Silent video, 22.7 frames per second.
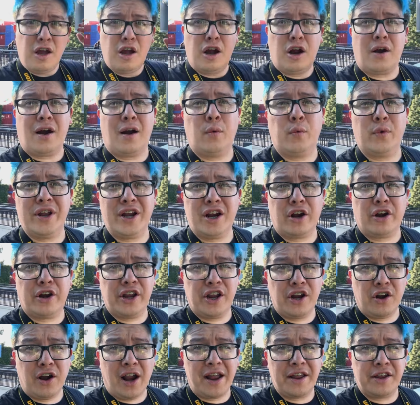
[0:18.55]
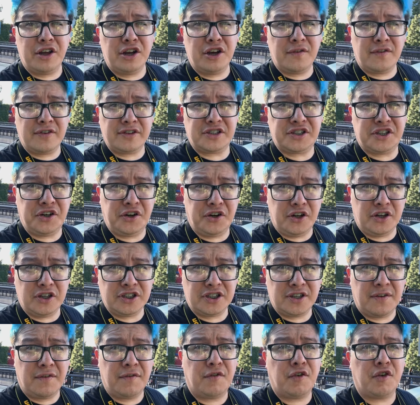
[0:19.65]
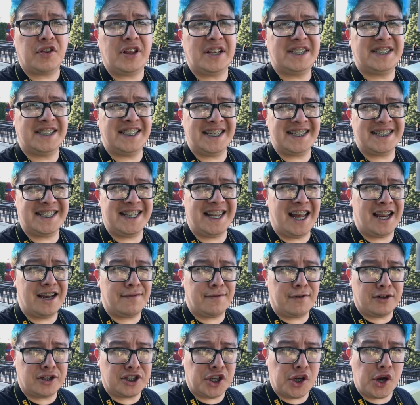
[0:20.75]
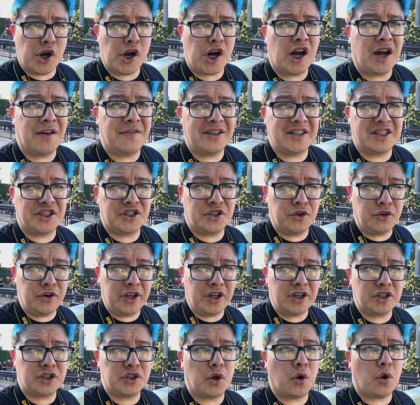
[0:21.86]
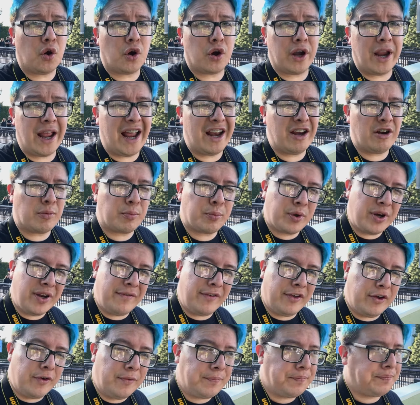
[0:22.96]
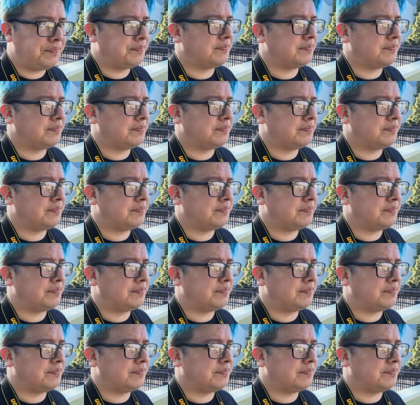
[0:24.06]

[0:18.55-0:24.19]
All right, we are here at Universal Studios for the sixtieth anniversary of the Studio Tour annual preview.